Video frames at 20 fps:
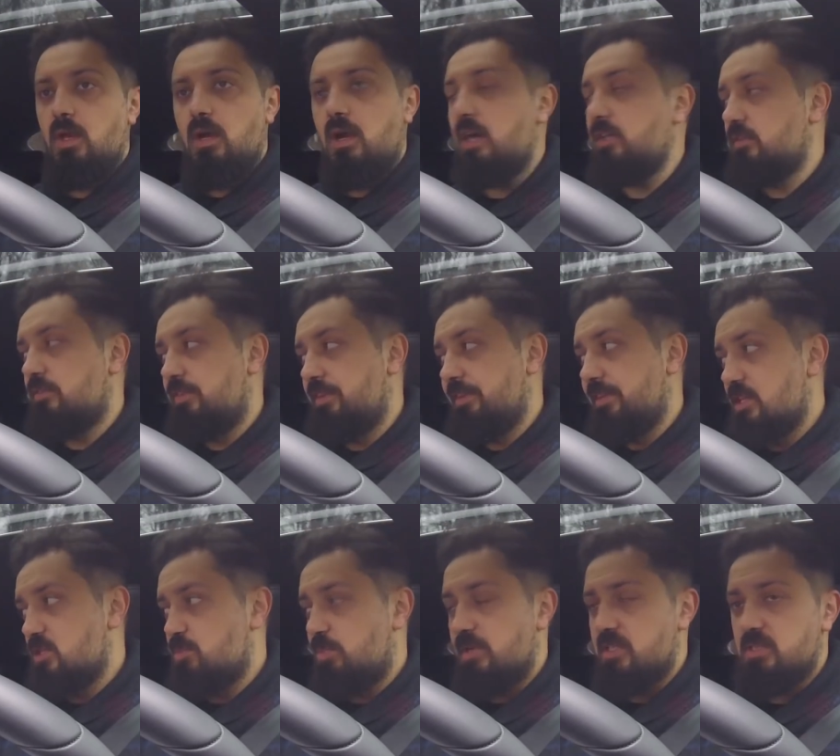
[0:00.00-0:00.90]
I don't think
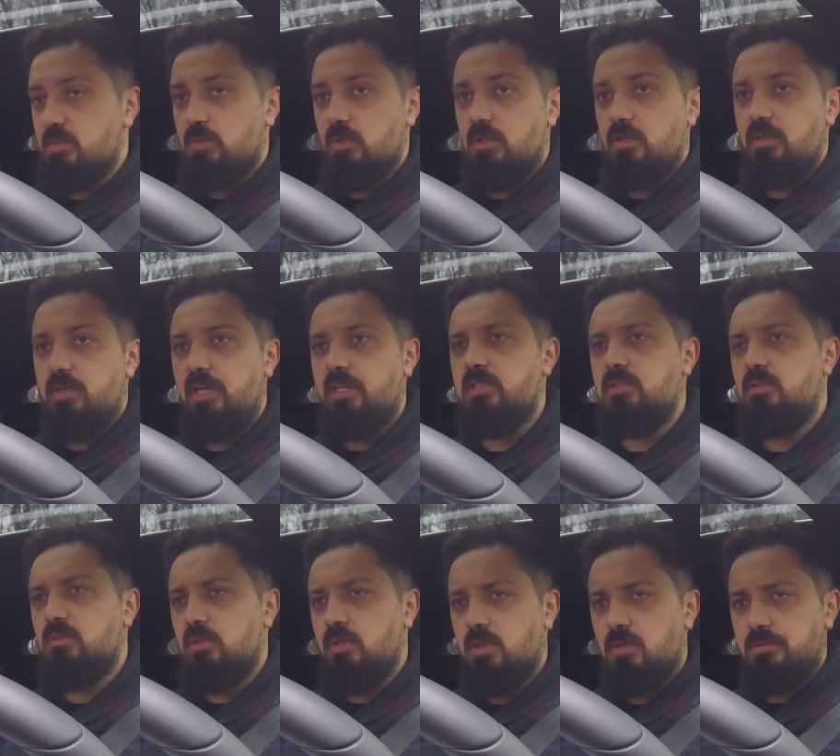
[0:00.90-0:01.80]
that's possible, and
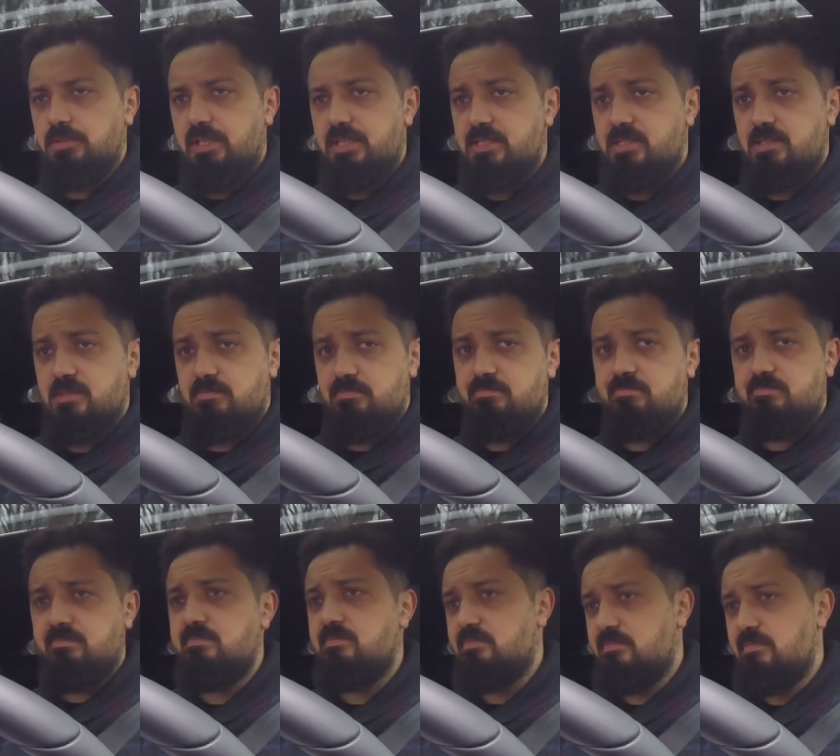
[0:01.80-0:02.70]
you know that's
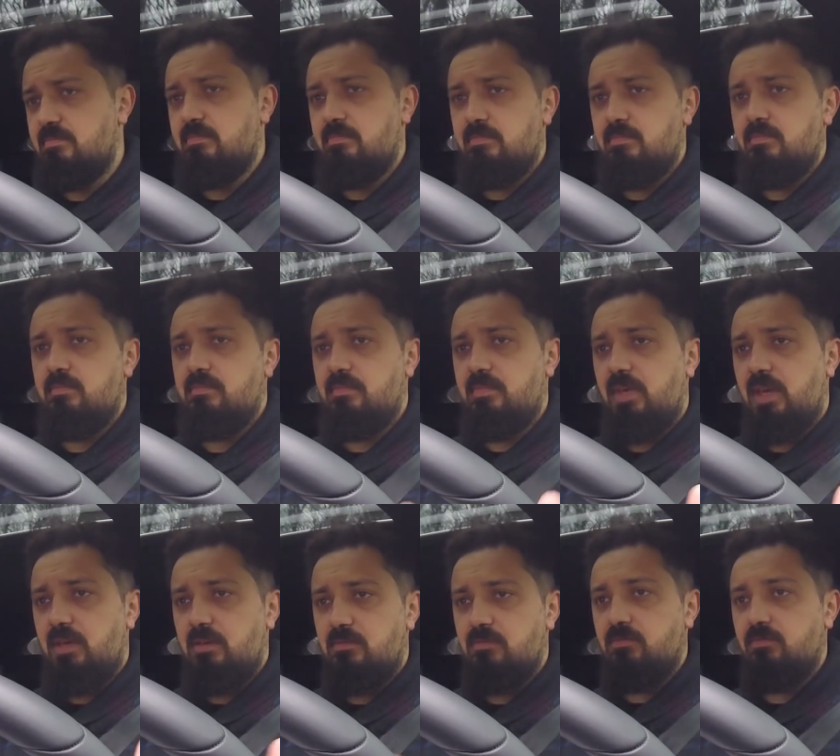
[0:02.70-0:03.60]

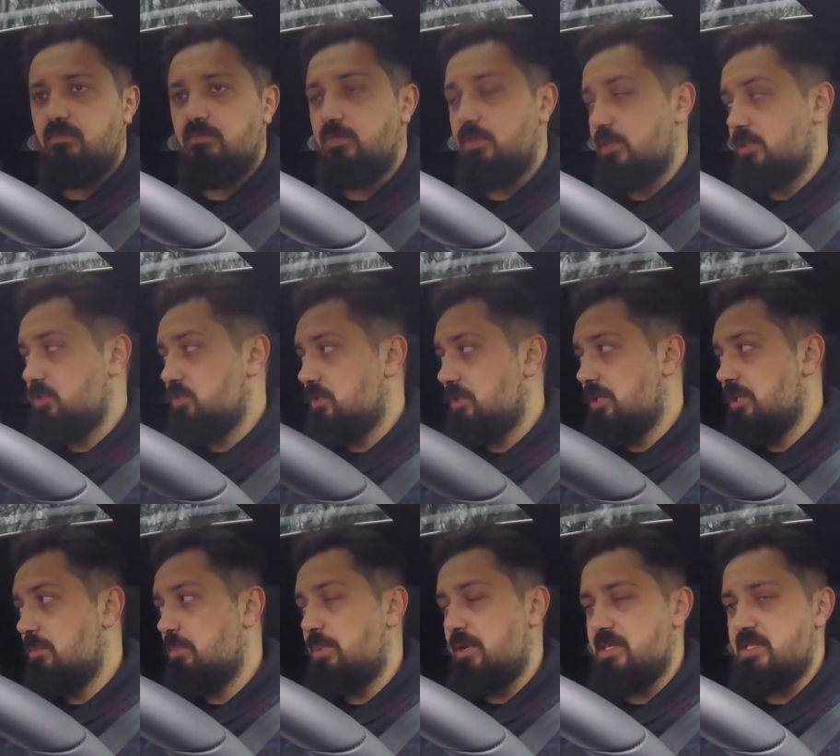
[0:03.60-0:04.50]
virtually
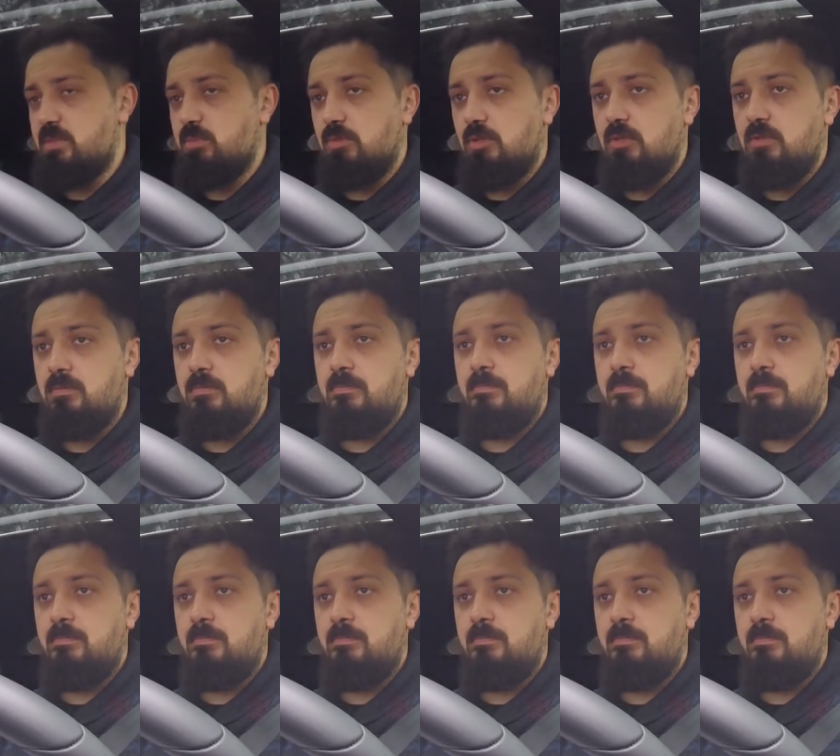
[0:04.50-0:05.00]
impossible.